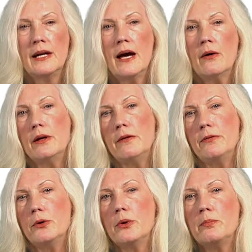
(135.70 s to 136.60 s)
Now,
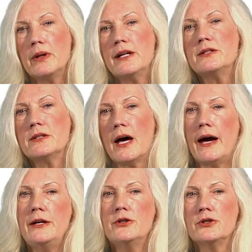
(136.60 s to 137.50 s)
if you replace the
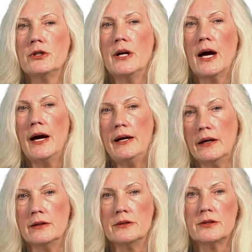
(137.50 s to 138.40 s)
hydrogen
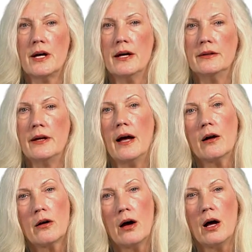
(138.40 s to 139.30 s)
ions on the
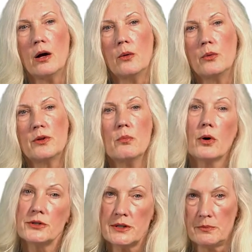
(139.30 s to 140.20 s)
alcohol with
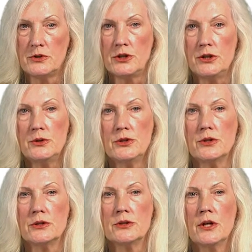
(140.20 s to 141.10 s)
more
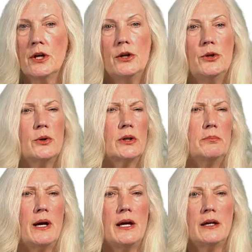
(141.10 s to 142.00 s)
substitutions, you
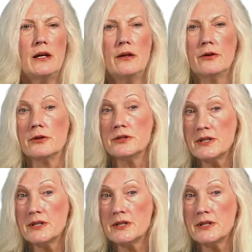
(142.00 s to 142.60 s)
can make either